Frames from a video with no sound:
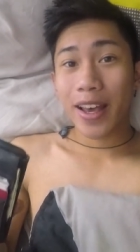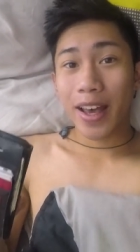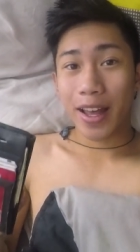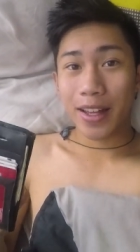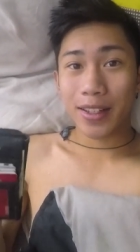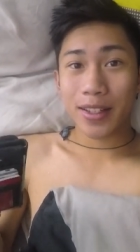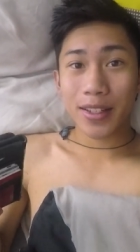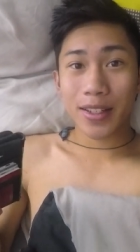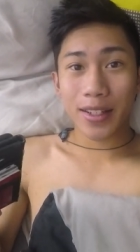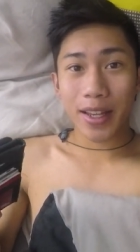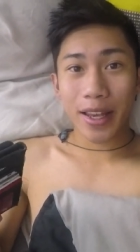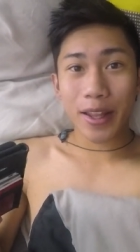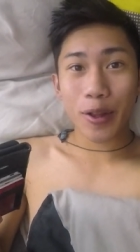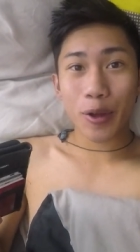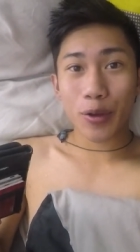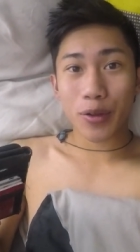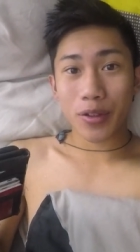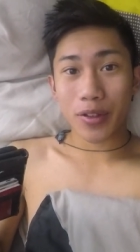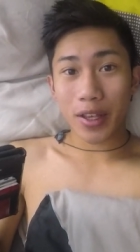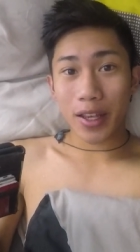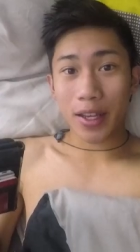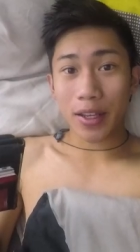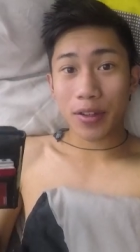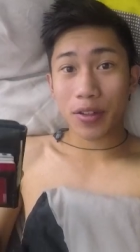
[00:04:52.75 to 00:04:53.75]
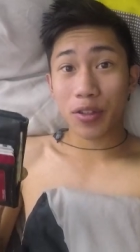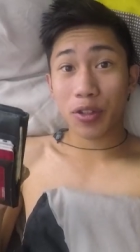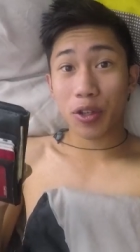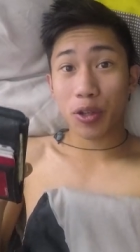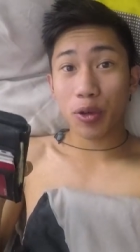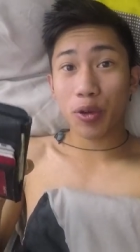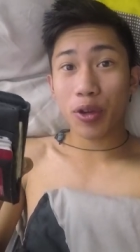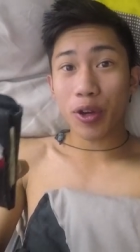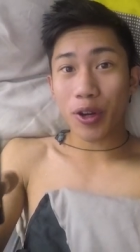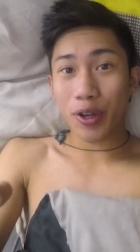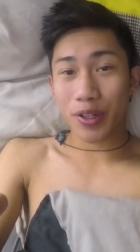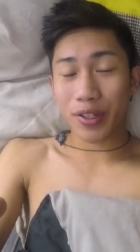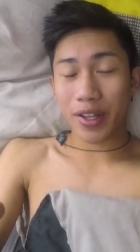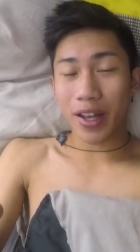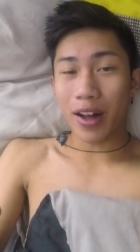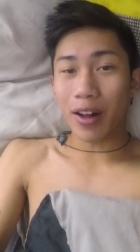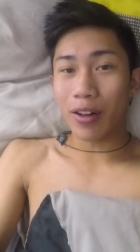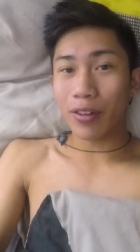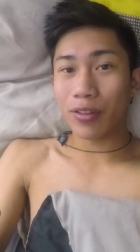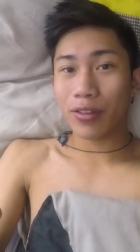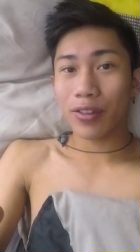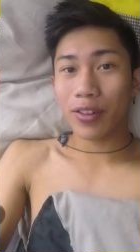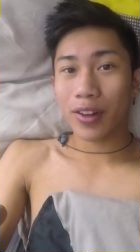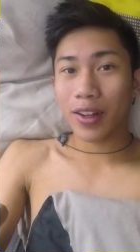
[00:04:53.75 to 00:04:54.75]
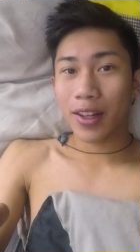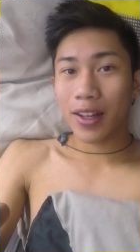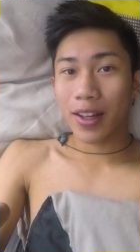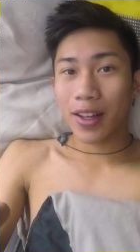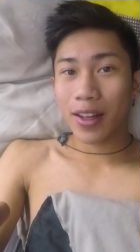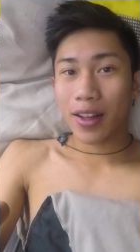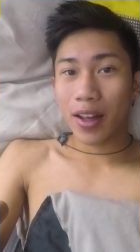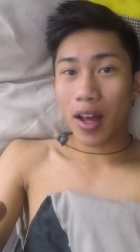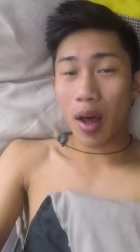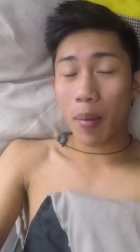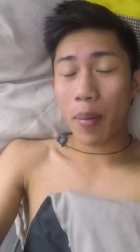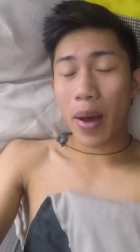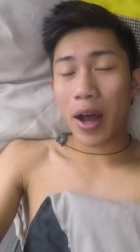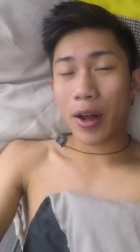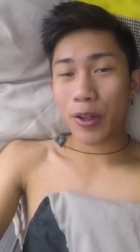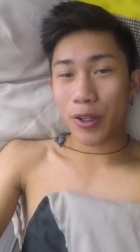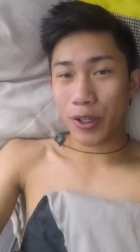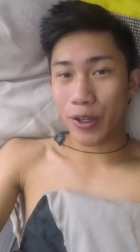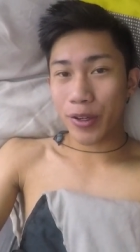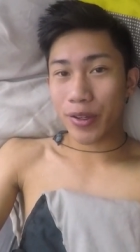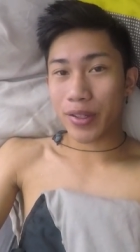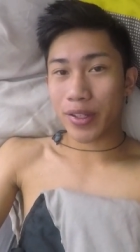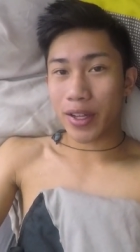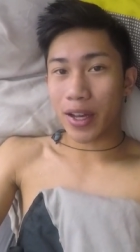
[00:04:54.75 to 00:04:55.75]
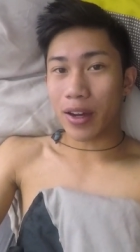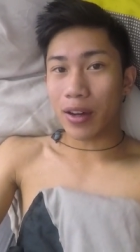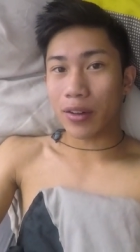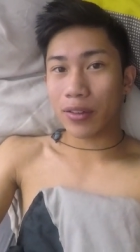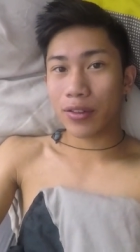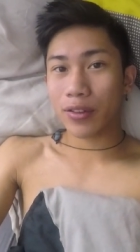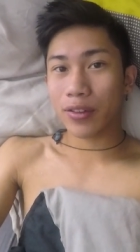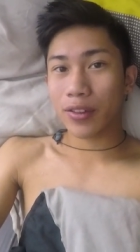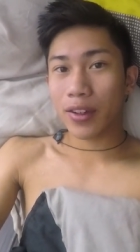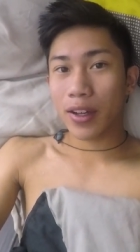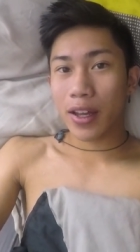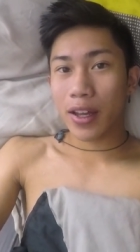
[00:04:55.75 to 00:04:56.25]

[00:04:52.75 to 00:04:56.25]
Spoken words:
And to say those things to yourself, about yourself,